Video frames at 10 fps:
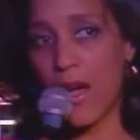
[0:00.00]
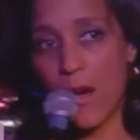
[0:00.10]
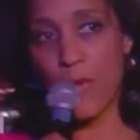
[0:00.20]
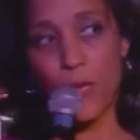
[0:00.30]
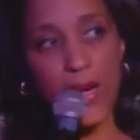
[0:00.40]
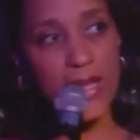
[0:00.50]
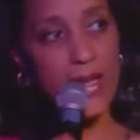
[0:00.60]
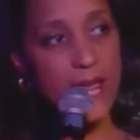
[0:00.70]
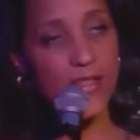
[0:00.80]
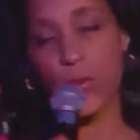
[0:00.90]
Um, Ray
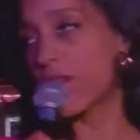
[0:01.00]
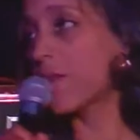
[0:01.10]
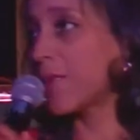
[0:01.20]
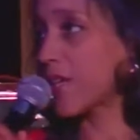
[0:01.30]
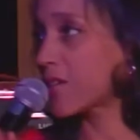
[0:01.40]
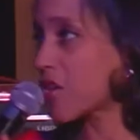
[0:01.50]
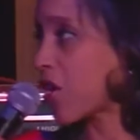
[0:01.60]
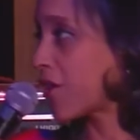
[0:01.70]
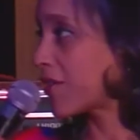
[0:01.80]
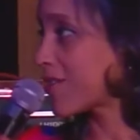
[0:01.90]
has one of the biggest
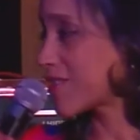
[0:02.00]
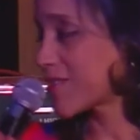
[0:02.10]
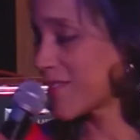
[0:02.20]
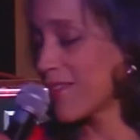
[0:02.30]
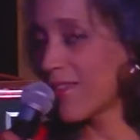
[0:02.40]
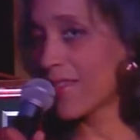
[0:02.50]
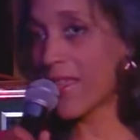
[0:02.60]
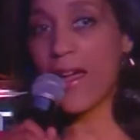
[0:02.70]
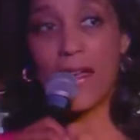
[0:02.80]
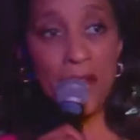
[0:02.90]
hearts
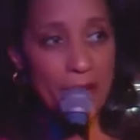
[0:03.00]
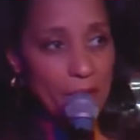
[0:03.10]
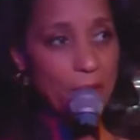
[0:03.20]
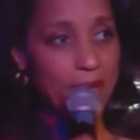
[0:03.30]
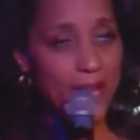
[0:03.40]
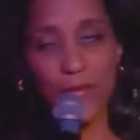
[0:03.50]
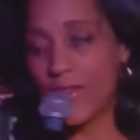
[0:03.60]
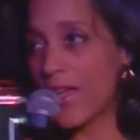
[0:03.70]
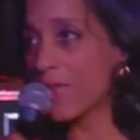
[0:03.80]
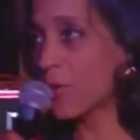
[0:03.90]
that I know, and
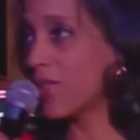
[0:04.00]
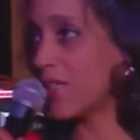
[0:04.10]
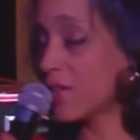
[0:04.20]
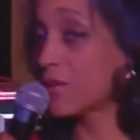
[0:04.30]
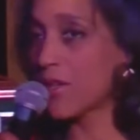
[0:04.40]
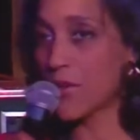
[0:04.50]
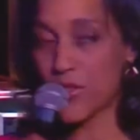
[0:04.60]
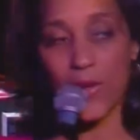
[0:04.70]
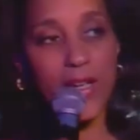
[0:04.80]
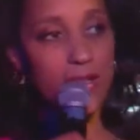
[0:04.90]
everyone here who
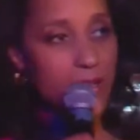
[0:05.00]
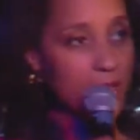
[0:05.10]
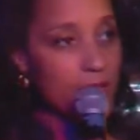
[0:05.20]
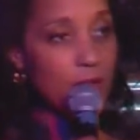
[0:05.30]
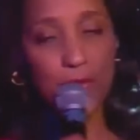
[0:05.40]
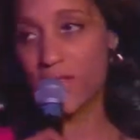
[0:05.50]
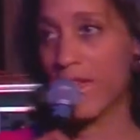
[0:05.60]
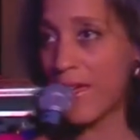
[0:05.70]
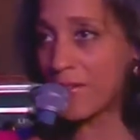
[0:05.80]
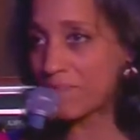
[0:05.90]
knows Ray knows
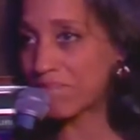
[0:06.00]
that.